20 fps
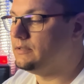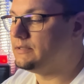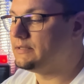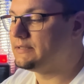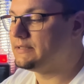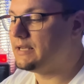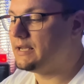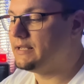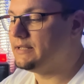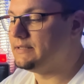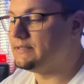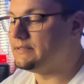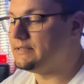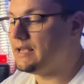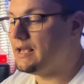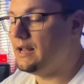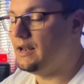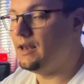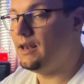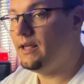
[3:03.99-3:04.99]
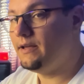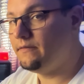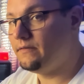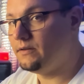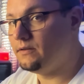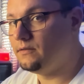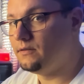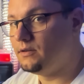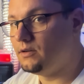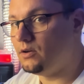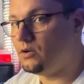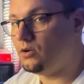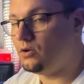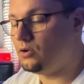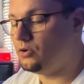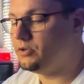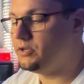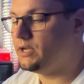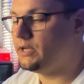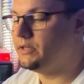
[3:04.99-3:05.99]
Size 11,
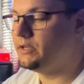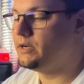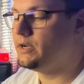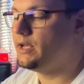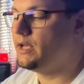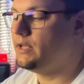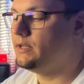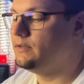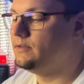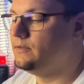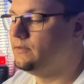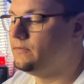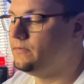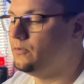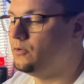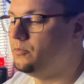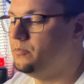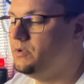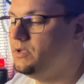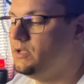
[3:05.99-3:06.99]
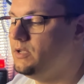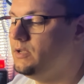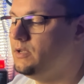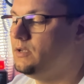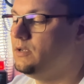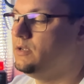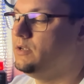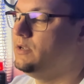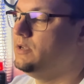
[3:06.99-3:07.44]
on the other hand, for me,